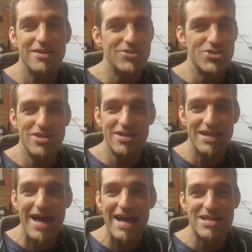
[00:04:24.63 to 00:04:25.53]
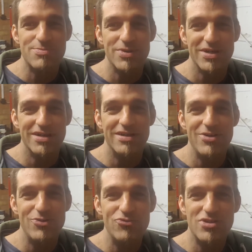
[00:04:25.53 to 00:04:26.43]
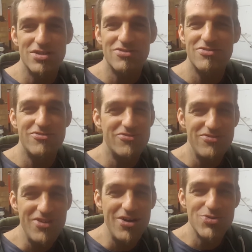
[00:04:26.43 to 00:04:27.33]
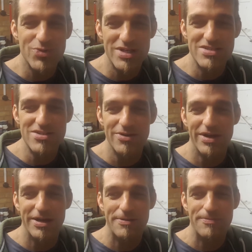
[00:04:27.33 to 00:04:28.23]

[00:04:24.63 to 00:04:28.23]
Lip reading: Just like an expert who just knows what he's doing.